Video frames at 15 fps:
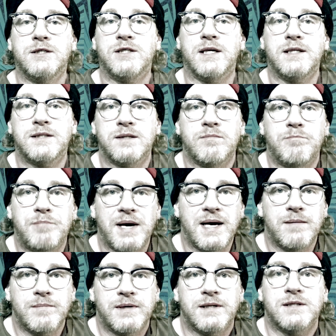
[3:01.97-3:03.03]
Jason
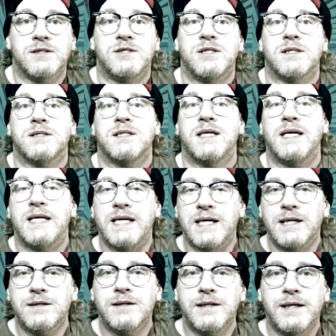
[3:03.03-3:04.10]
Bateman is just
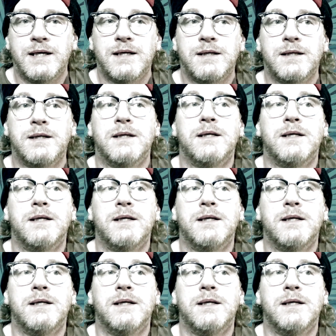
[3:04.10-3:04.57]
killing it.